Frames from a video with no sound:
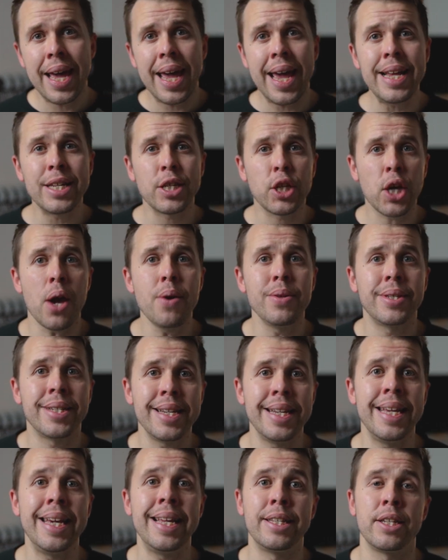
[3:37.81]
it's going
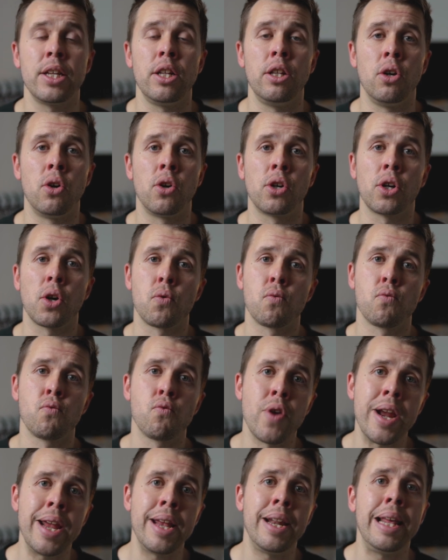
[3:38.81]
to need to look
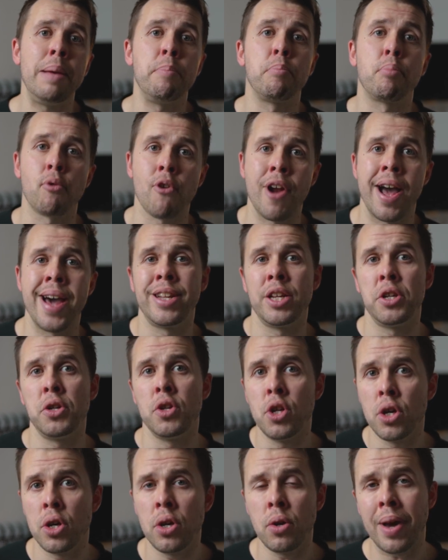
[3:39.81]
really brand
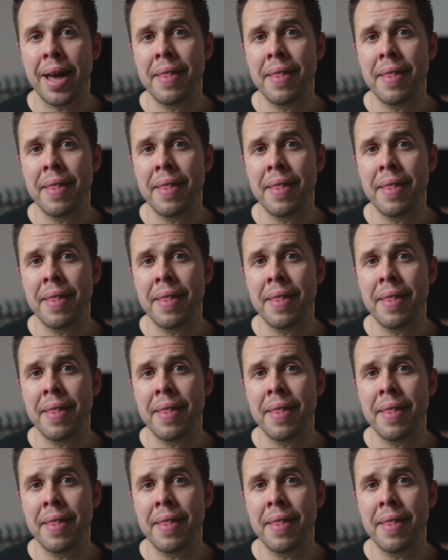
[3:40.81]
new.